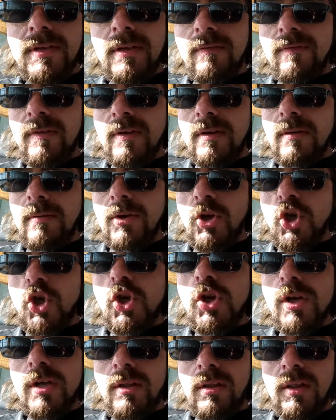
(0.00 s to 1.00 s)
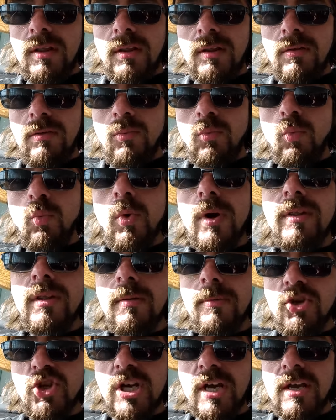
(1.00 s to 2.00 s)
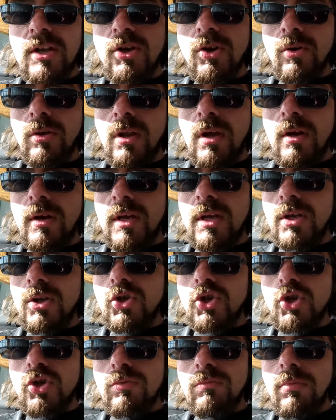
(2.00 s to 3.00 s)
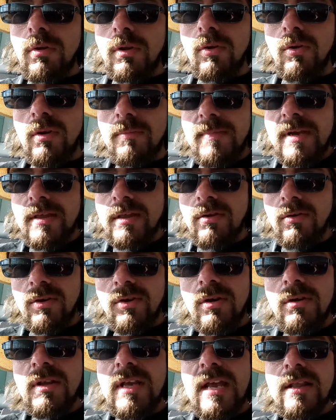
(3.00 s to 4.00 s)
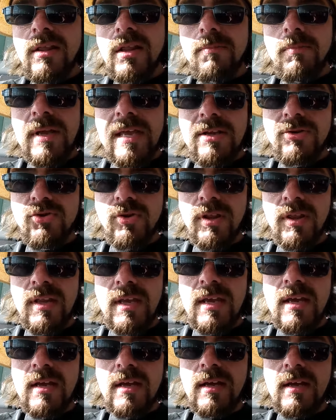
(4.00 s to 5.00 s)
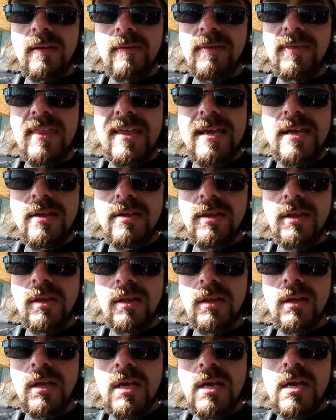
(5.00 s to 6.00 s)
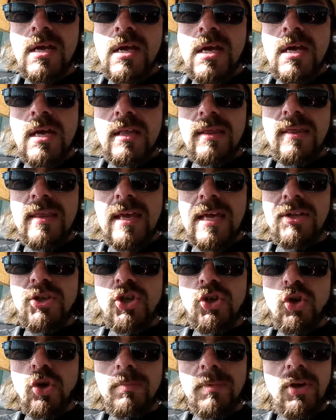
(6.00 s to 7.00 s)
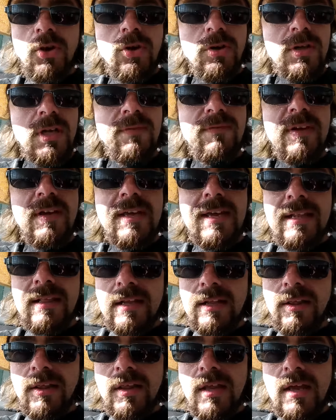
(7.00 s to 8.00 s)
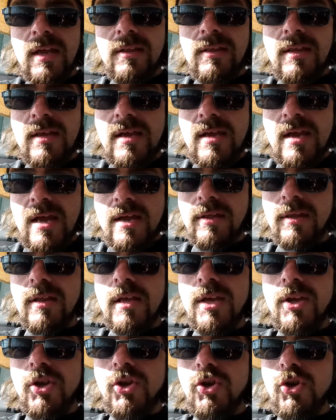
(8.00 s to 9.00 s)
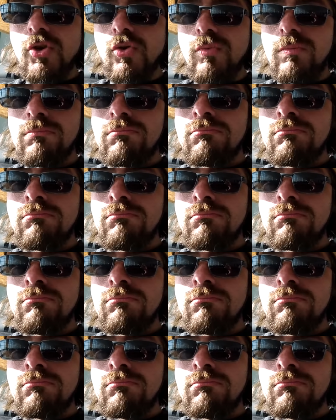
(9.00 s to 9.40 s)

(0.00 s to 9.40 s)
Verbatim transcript: of uh, goods once you check in your luggage. So it means I could get some interesting uh, things that you normally couldn't even get, let's say, at the SAQ.